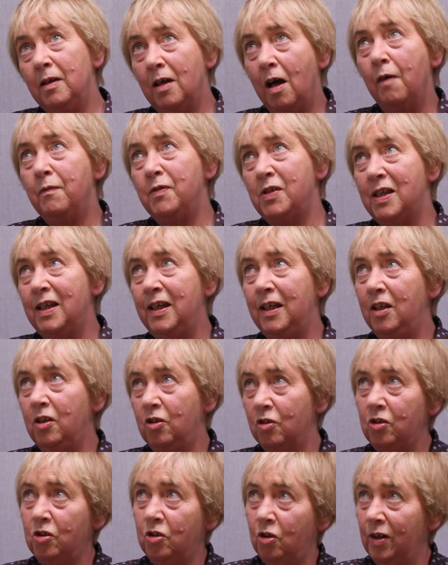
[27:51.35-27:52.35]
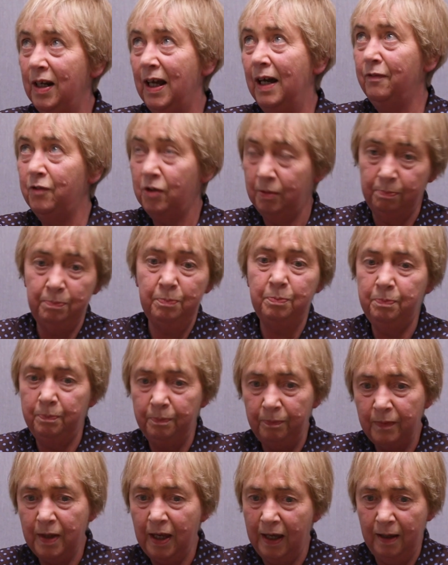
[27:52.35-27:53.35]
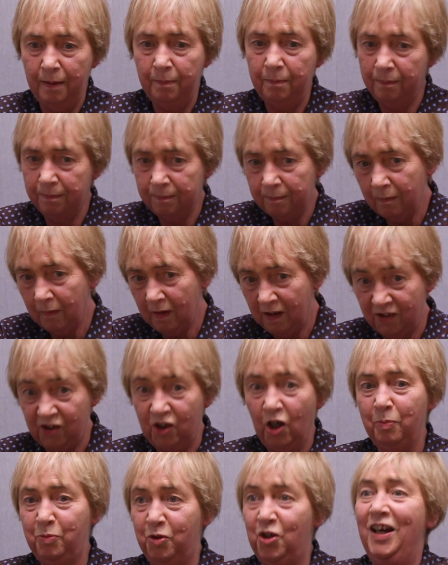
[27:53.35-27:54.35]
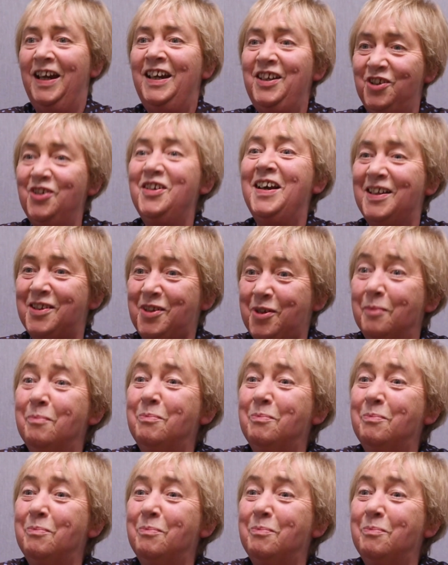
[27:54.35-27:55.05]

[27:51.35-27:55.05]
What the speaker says: obviously, you're going to have to stop changing at some